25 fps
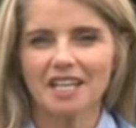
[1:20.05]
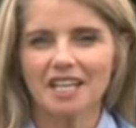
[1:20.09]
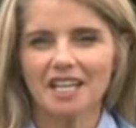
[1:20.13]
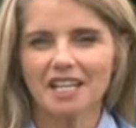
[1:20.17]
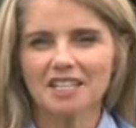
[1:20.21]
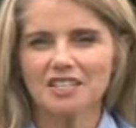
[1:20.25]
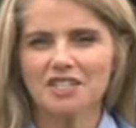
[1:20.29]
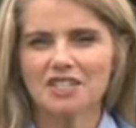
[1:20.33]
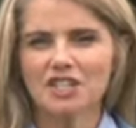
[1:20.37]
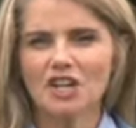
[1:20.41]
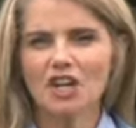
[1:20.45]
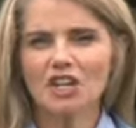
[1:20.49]

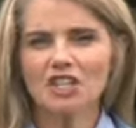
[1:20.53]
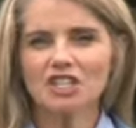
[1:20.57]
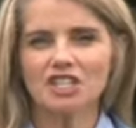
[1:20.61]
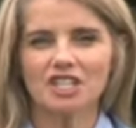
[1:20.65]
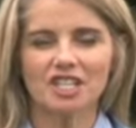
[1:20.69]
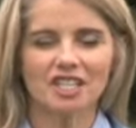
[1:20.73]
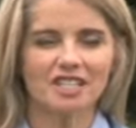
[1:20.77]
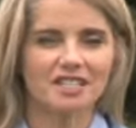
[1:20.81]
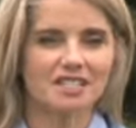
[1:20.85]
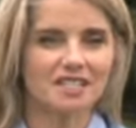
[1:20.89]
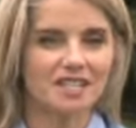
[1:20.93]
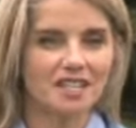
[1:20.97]
it's not
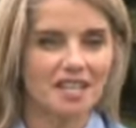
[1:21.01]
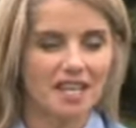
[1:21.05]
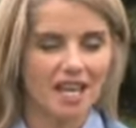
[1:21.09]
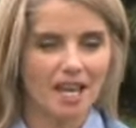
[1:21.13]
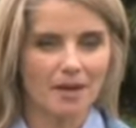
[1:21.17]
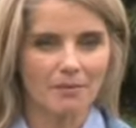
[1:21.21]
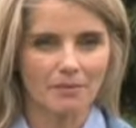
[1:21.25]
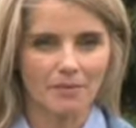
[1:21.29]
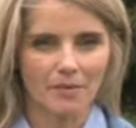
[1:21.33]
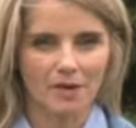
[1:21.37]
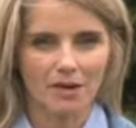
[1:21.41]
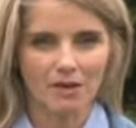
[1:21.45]
just
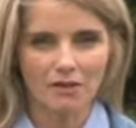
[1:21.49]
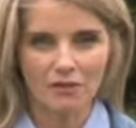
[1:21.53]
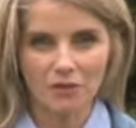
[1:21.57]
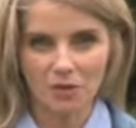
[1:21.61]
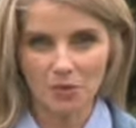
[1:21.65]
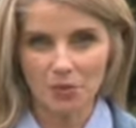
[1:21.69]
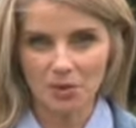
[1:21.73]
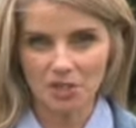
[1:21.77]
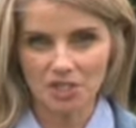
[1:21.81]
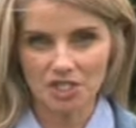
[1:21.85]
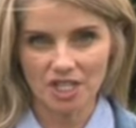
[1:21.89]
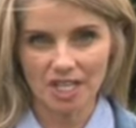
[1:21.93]
them
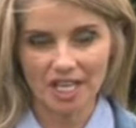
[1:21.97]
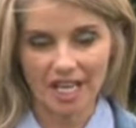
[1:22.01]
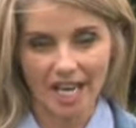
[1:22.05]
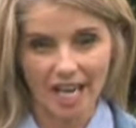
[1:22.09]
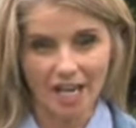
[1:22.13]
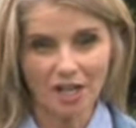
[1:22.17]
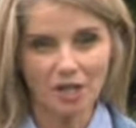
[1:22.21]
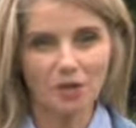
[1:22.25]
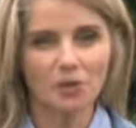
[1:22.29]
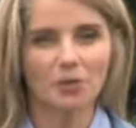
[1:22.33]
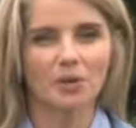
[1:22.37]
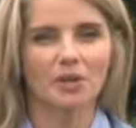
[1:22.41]
for which
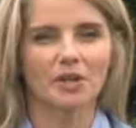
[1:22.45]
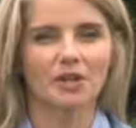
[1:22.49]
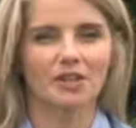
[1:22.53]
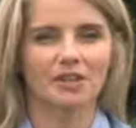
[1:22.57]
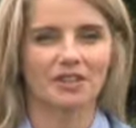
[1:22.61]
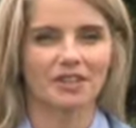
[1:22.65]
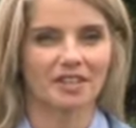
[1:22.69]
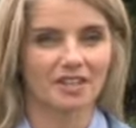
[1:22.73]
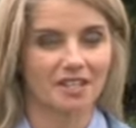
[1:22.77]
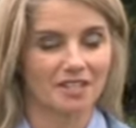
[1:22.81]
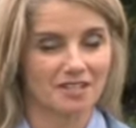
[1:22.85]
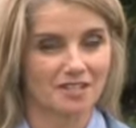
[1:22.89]

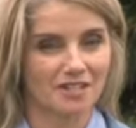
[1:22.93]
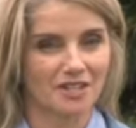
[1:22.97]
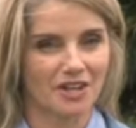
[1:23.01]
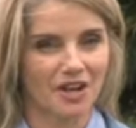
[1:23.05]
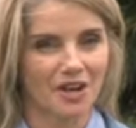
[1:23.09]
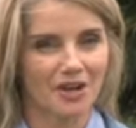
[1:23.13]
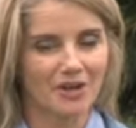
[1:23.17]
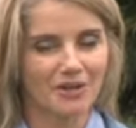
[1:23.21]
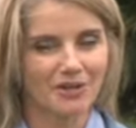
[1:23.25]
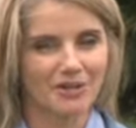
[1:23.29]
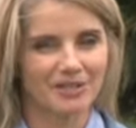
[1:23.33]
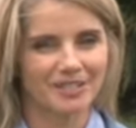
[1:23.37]
Kenilworth is
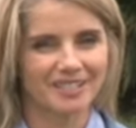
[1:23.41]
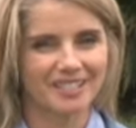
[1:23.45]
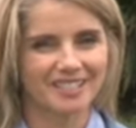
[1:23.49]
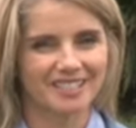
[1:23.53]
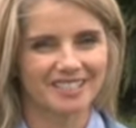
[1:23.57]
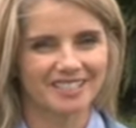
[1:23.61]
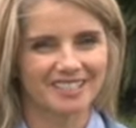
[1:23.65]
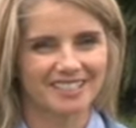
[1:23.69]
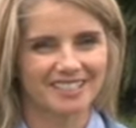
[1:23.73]
known.